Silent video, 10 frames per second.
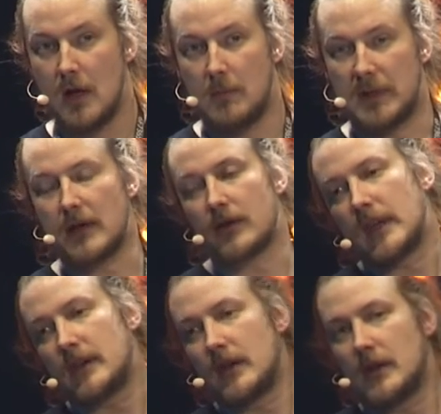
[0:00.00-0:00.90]
But I don't
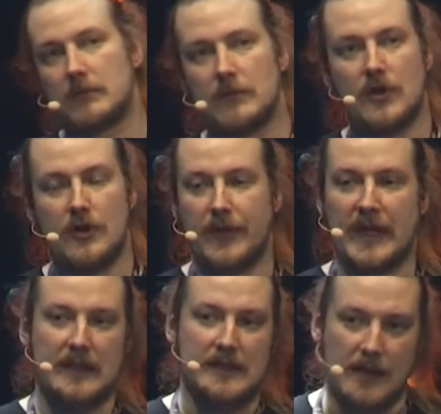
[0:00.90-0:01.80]
think the certificate
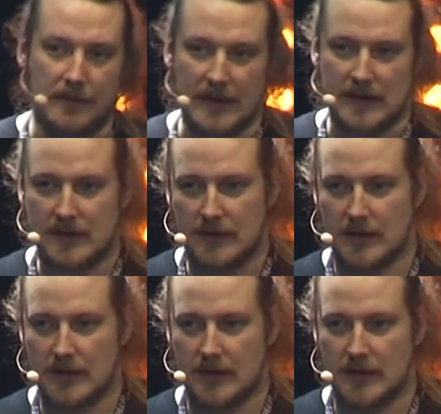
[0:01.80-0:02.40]
itself is